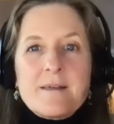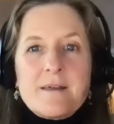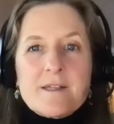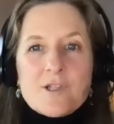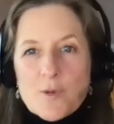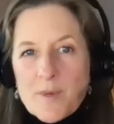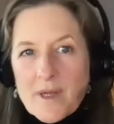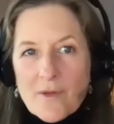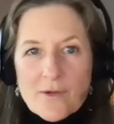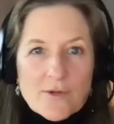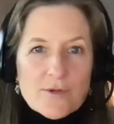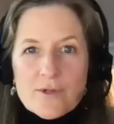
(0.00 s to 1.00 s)
assuming
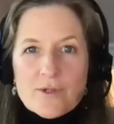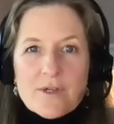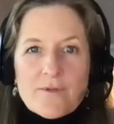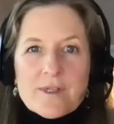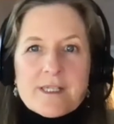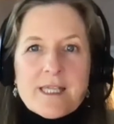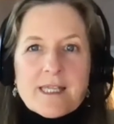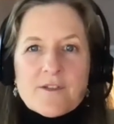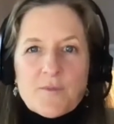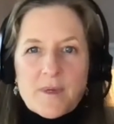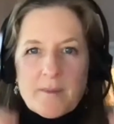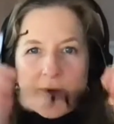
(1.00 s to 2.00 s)
those are two different sets
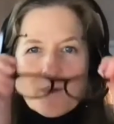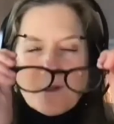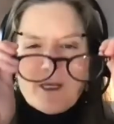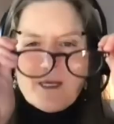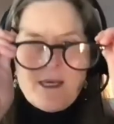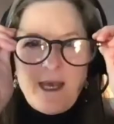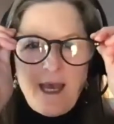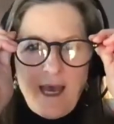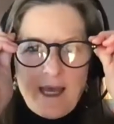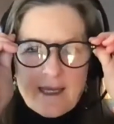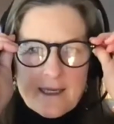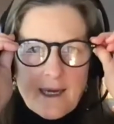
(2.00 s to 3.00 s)
of people.
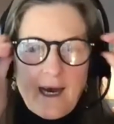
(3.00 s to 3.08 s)
And